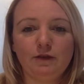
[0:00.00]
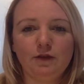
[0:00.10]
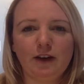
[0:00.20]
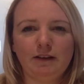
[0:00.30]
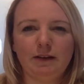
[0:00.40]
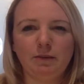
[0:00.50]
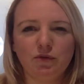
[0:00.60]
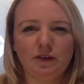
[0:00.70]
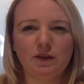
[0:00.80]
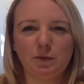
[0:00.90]
very
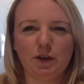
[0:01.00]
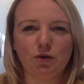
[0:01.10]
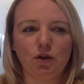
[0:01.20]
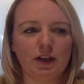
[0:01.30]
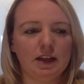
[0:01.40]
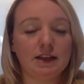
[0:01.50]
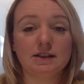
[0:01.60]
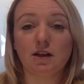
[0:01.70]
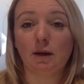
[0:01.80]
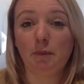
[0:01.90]
prevalent when you're looking at
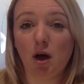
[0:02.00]
things like